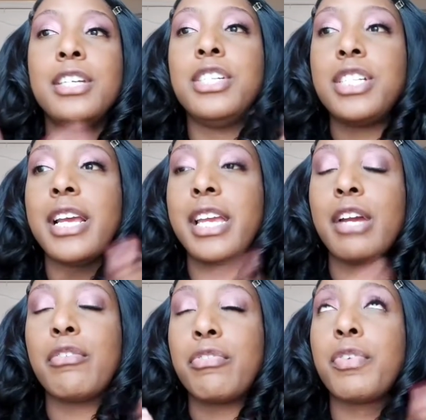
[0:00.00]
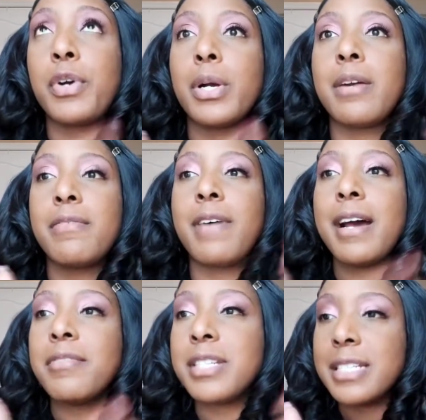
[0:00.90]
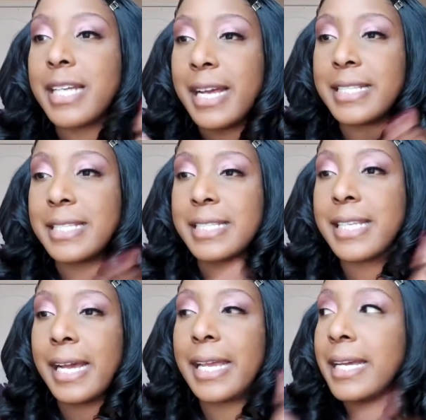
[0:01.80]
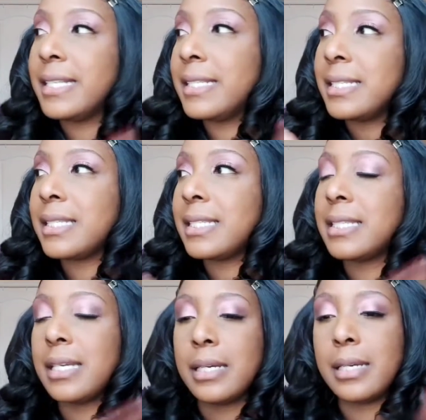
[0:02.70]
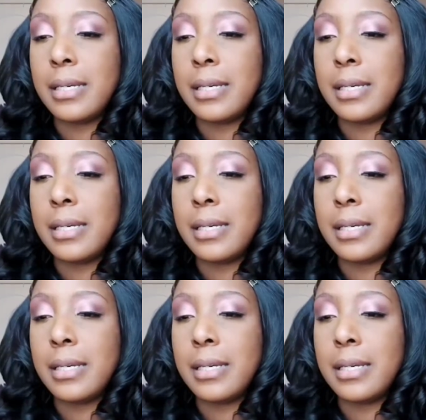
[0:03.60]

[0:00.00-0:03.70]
shake it for 5 to 10 seconds.